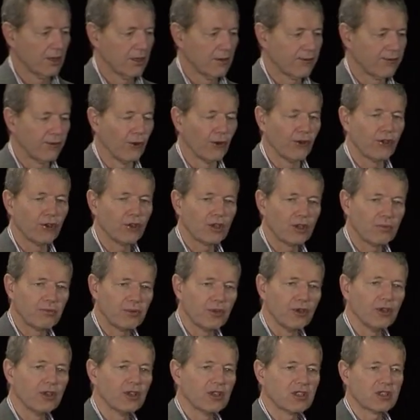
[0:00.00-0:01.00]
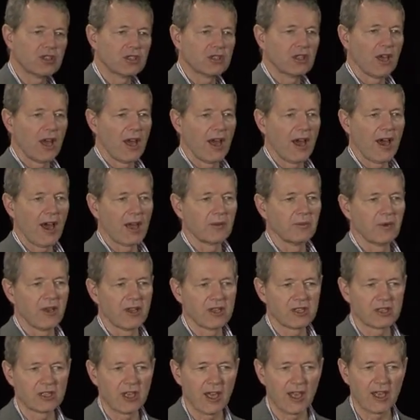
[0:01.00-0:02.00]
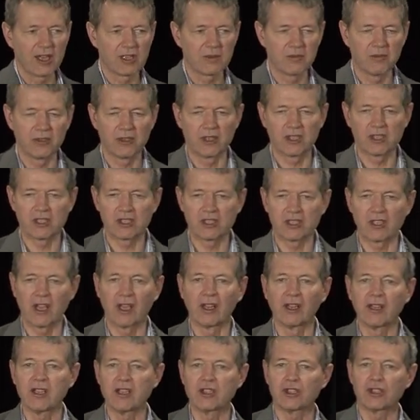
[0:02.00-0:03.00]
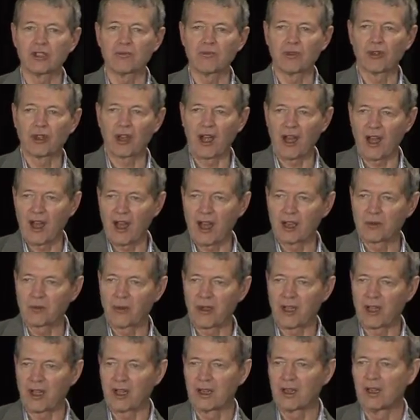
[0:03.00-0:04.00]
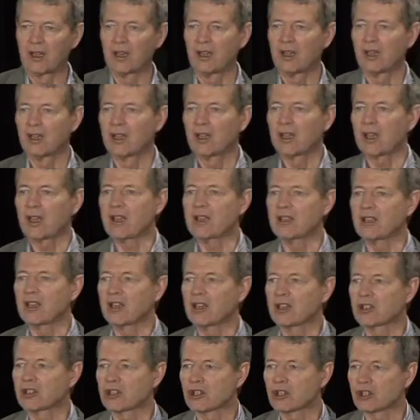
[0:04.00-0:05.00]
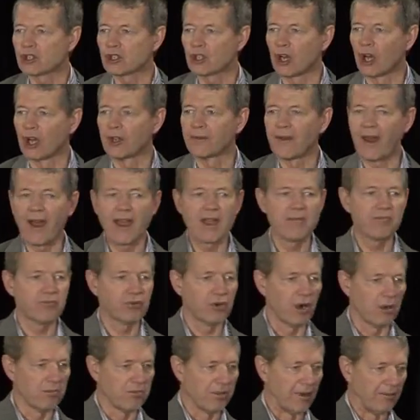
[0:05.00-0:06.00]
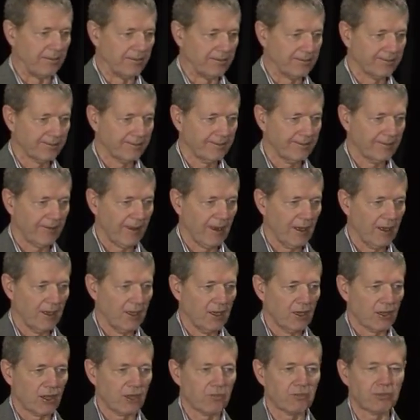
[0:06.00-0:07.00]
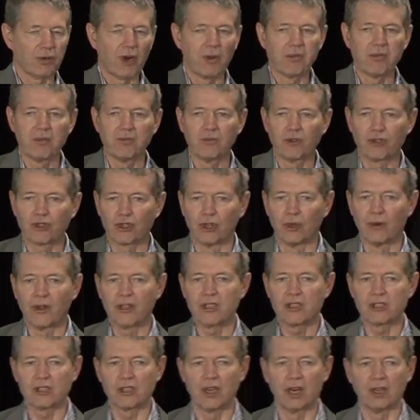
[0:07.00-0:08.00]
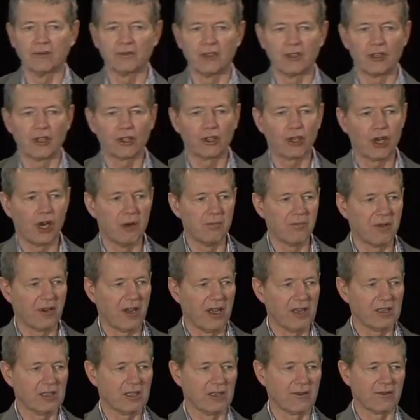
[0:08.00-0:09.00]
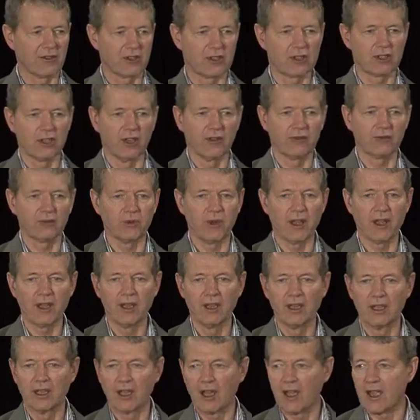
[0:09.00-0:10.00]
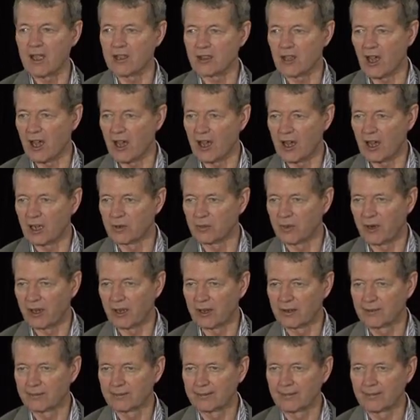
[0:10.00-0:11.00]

For the computer hardware salesman to sell his computer hardware, he needed to solve a problem. The problem was always solved in the combination of the software and the hardware.